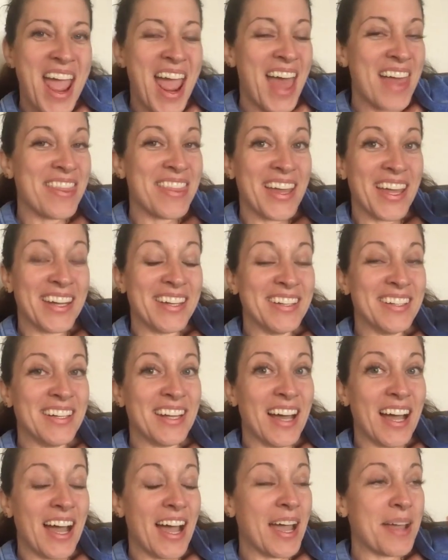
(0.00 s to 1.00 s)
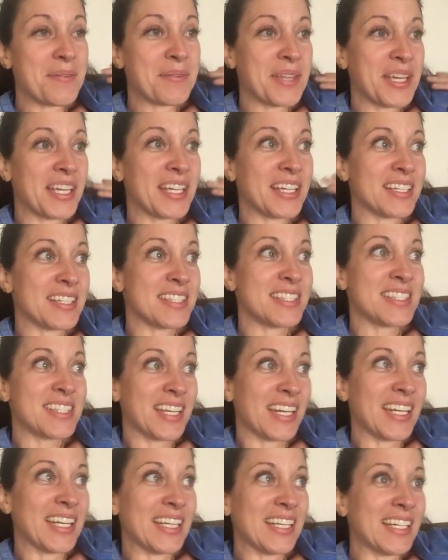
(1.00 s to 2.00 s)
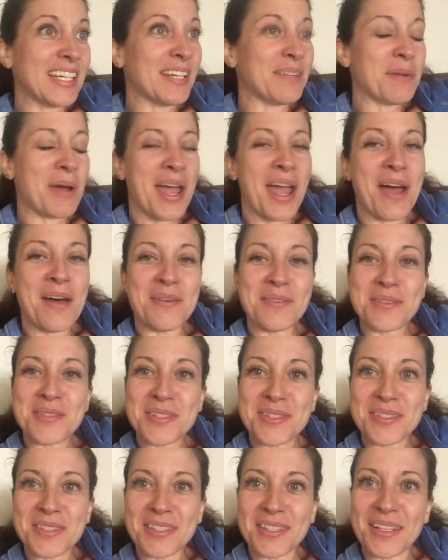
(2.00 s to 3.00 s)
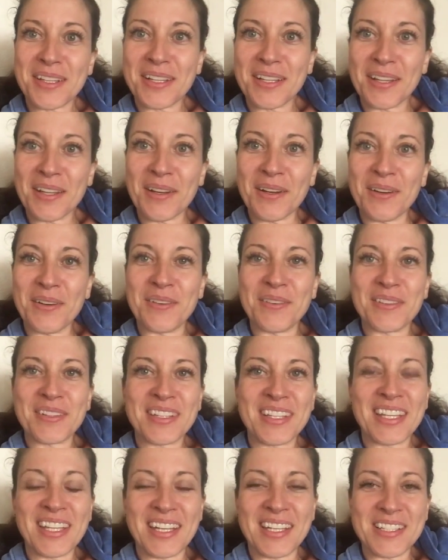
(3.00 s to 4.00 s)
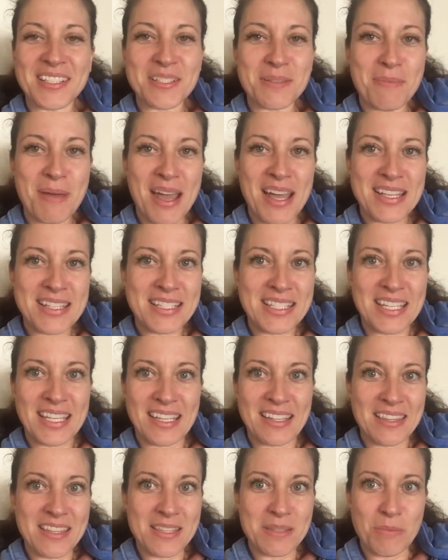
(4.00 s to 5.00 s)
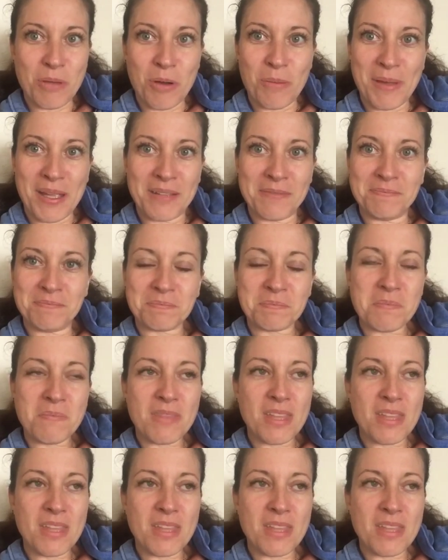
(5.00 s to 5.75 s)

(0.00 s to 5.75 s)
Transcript: And then I'm like sitting in my house alone, getting to bask in this moment.